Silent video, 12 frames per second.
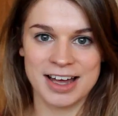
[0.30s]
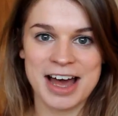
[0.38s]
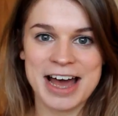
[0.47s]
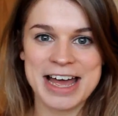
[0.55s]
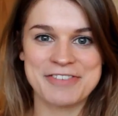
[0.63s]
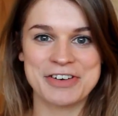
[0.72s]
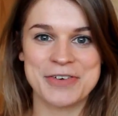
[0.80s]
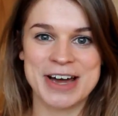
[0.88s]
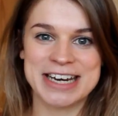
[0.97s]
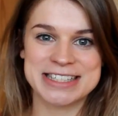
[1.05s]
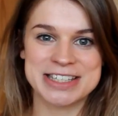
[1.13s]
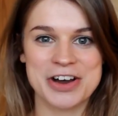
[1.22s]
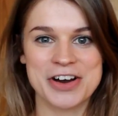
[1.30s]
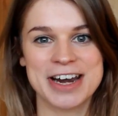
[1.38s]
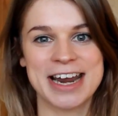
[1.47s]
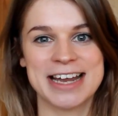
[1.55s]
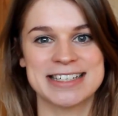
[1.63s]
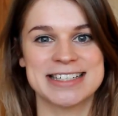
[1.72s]
Hi everyone, it's
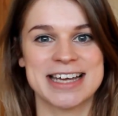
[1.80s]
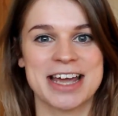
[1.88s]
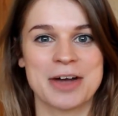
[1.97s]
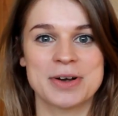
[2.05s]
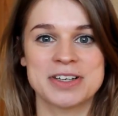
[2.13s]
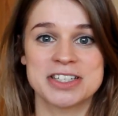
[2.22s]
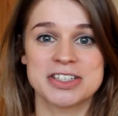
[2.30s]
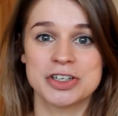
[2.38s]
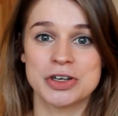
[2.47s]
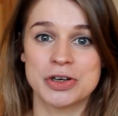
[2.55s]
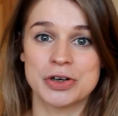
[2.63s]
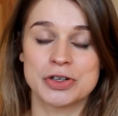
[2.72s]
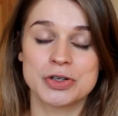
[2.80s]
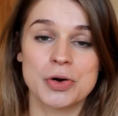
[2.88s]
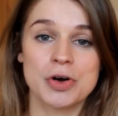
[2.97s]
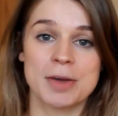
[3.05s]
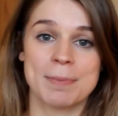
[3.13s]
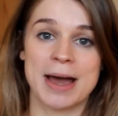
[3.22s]
Lauren, and today I wanted to
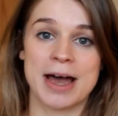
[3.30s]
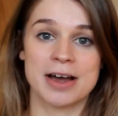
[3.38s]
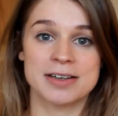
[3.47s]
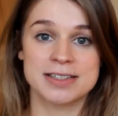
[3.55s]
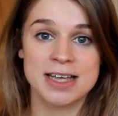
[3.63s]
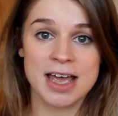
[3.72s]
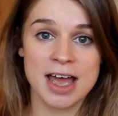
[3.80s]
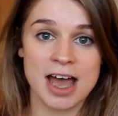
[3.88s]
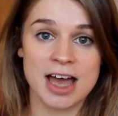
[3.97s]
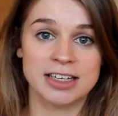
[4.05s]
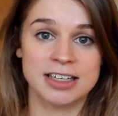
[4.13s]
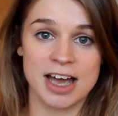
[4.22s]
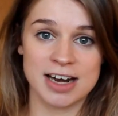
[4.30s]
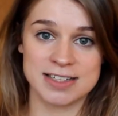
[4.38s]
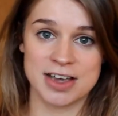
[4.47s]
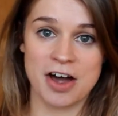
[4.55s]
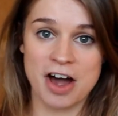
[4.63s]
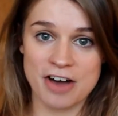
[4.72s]
talk about A Girl
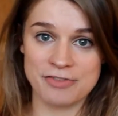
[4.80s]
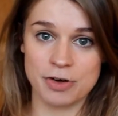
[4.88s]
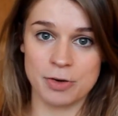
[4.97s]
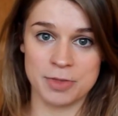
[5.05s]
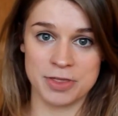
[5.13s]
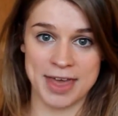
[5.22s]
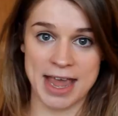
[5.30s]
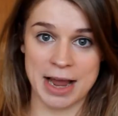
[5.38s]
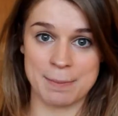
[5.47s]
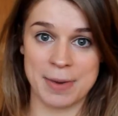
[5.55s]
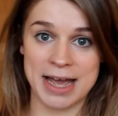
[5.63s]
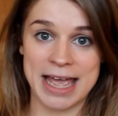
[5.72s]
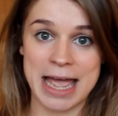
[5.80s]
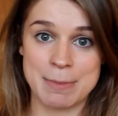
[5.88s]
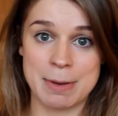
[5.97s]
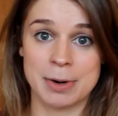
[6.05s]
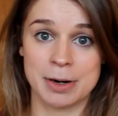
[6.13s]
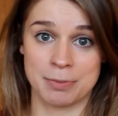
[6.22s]
is a Half-Formed Thing by
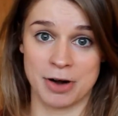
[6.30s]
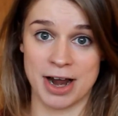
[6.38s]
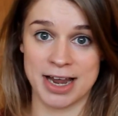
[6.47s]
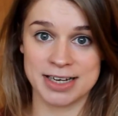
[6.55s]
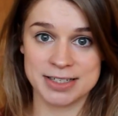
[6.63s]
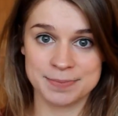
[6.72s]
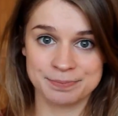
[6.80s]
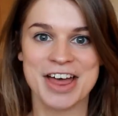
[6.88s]
Eimear McBride.